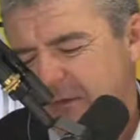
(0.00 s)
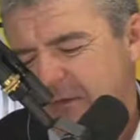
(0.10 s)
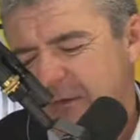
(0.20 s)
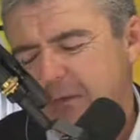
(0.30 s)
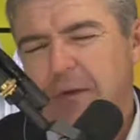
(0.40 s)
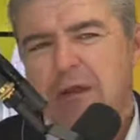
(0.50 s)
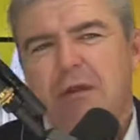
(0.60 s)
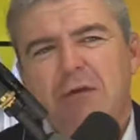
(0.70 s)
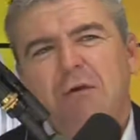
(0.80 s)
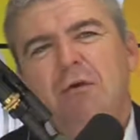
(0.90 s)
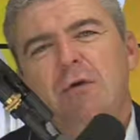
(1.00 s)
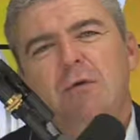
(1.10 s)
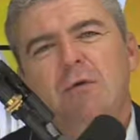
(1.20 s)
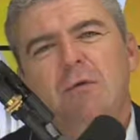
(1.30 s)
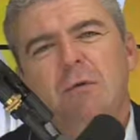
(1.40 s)
So
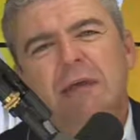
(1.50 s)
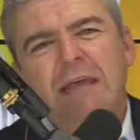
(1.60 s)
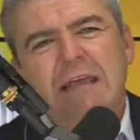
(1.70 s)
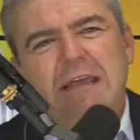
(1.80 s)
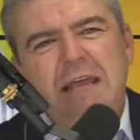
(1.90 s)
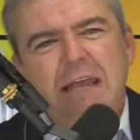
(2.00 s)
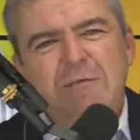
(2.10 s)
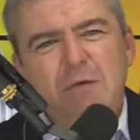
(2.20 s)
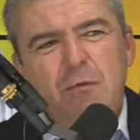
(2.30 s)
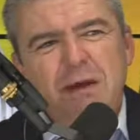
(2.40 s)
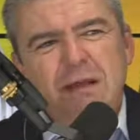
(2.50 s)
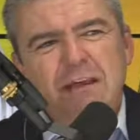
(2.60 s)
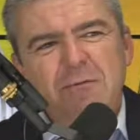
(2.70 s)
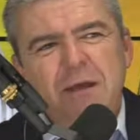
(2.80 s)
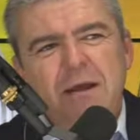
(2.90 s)
if you want to
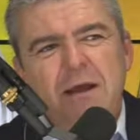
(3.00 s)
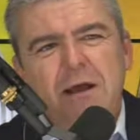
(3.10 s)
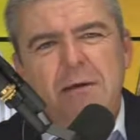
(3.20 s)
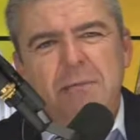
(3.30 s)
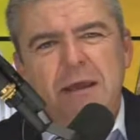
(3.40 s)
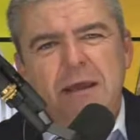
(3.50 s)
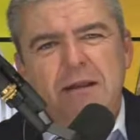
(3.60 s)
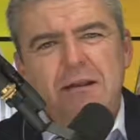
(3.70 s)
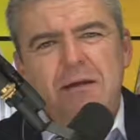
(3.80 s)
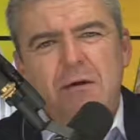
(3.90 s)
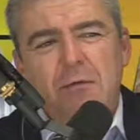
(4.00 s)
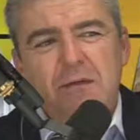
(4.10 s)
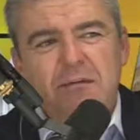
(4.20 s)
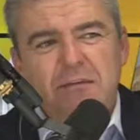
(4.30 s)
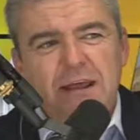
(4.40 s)
give me a comment on
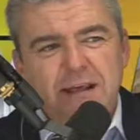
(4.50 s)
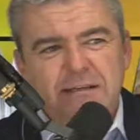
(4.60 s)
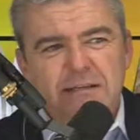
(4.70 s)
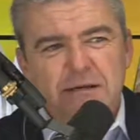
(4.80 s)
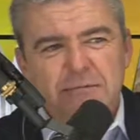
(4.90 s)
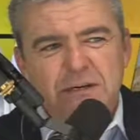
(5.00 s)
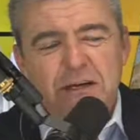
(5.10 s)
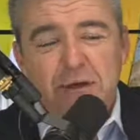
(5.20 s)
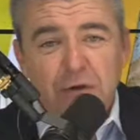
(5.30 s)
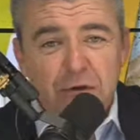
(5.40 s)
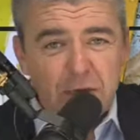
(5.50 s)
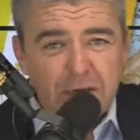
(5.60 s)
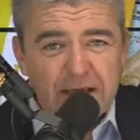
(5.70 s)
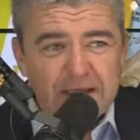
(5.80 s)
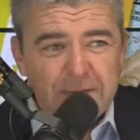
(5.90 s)
this next subject, you
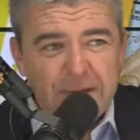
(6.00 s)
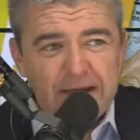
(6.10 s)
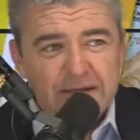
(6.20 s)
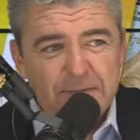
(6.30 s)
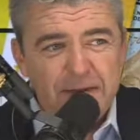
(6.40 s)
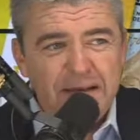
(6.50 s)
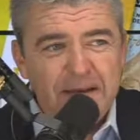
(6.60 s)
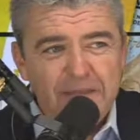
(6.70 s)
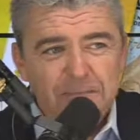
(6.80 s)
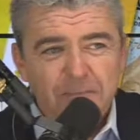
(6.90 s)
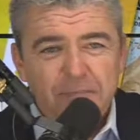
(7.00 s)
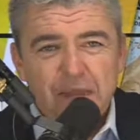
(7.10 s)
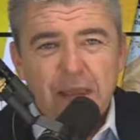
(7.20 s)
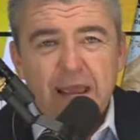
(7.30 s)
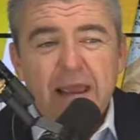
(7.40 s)
can speak to me
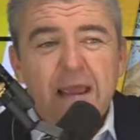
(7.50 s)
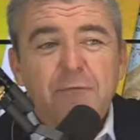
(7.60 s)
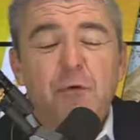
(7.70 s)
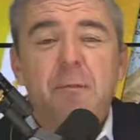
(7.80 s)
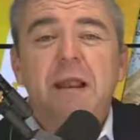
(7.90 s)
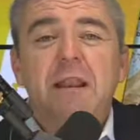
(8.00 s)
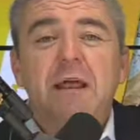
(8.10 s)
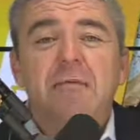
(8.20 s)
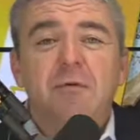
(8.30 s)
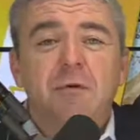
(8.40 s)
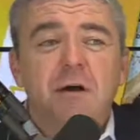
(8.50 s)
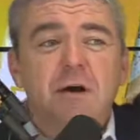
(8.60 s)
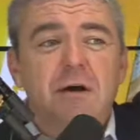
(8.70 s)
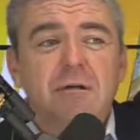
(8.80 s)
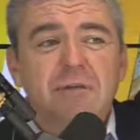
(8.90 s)
from a level
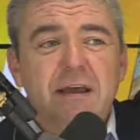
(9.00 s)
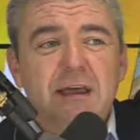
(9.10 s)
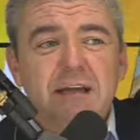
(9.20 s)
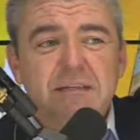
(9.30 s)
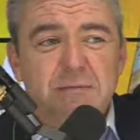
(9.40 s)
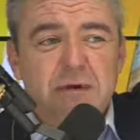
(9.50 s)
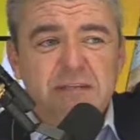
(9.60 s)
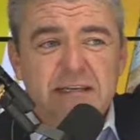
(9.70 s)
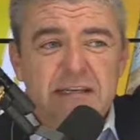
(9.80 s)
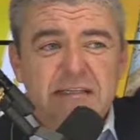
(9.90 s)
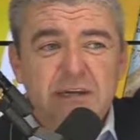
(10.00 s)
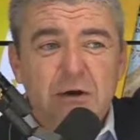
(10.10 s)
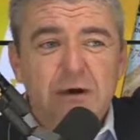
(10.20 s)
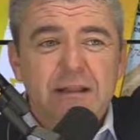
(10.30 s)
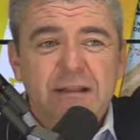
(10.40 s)
of expertise,
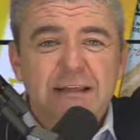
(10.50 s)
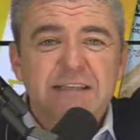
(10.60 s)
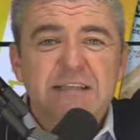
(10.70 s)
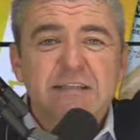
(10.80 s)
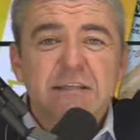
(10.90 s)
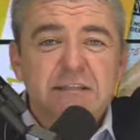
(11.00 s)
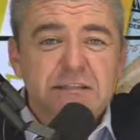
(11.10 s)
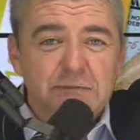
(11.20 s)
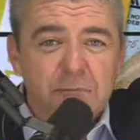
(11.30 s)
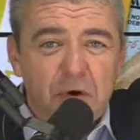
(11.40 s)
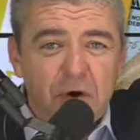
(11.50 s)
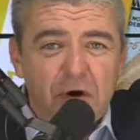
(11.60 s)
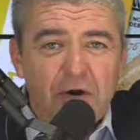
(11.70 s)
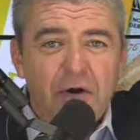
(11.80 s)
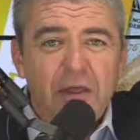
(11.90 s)
or at least
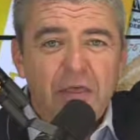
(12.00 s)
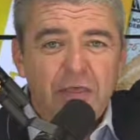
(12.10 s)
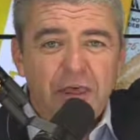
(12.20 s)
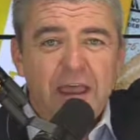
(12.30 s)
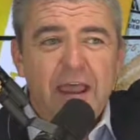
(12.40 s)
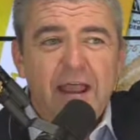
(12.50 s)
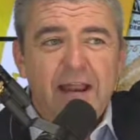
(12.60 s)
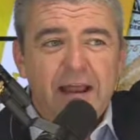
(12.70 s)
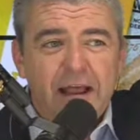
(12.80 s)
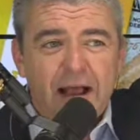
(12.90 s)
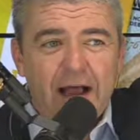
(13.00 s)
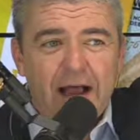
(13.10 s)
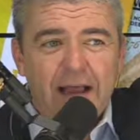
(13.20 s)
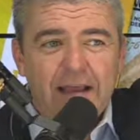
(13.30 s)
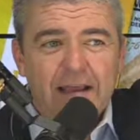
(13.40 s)
smarter than
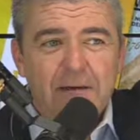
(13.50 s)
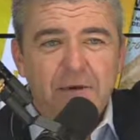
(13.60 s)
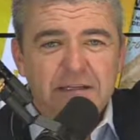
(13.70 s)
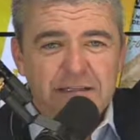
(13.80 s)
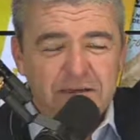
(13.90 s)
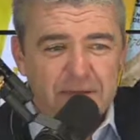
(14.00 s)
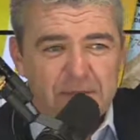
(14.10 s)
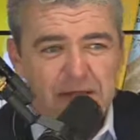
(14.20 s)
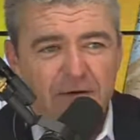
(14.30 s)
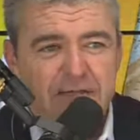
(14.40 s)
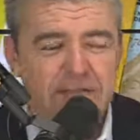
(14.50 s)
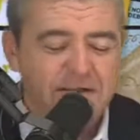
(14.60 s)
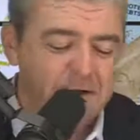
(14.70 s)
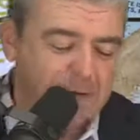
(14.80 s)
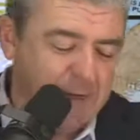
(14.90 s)
I am, but it's still going to be interesting to
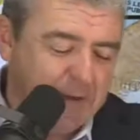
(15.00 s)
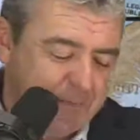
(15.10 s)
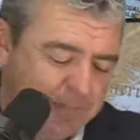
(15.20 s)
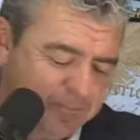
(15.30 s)
talk about.